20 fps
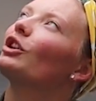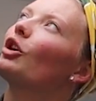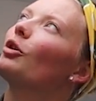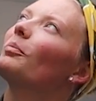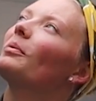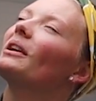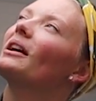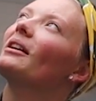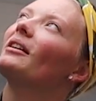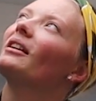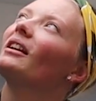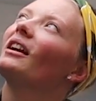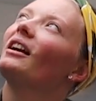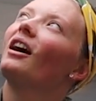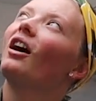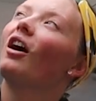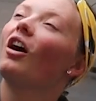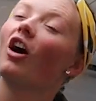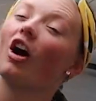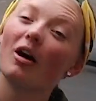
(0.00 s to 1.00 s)
can open it
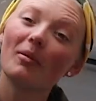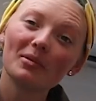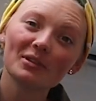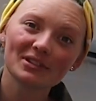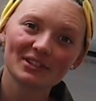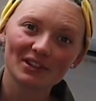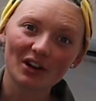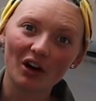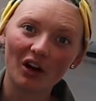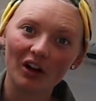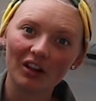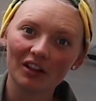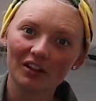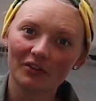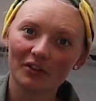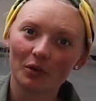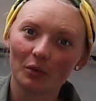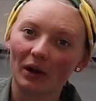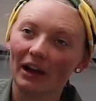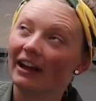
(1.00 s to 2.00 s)
almost all
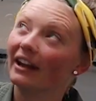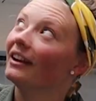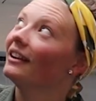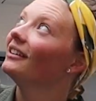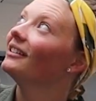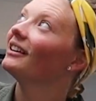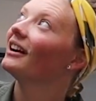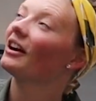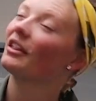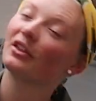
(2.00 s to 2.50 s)
of the way.